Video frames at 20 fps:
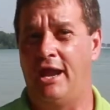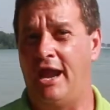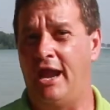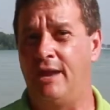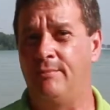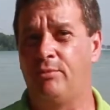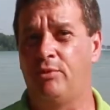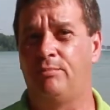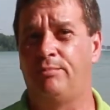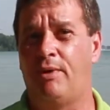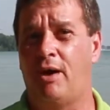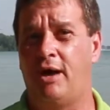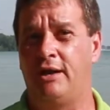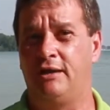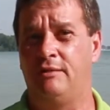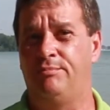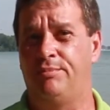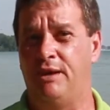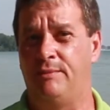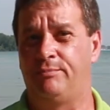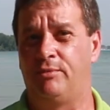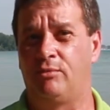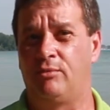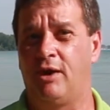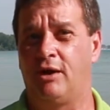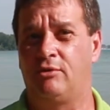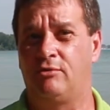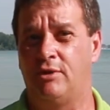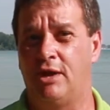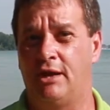able-bodied people
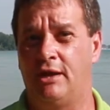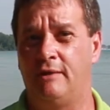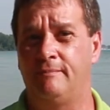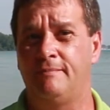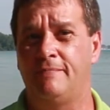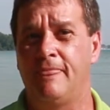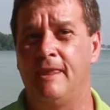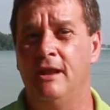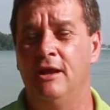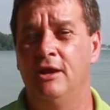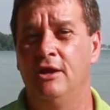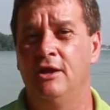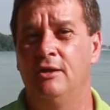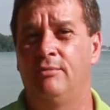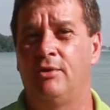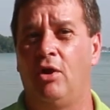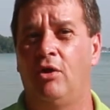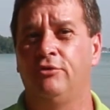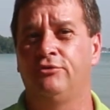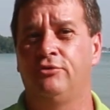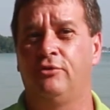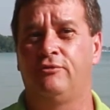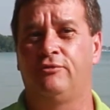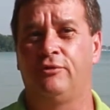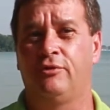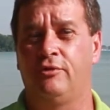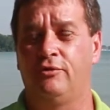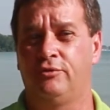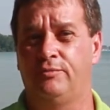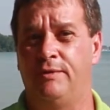recreating, but also
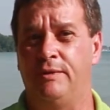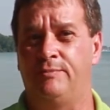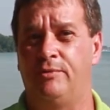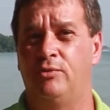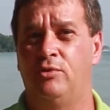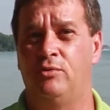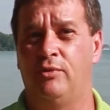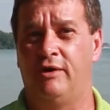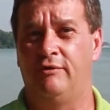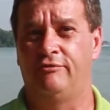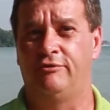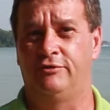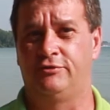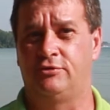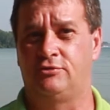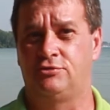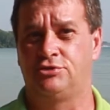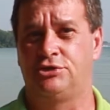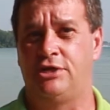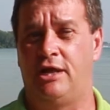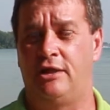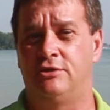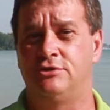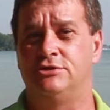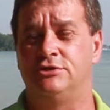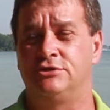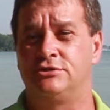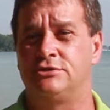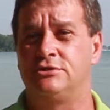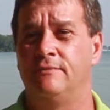for those people who have physical
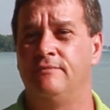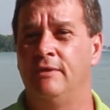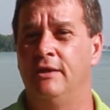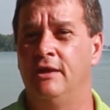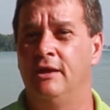challenges.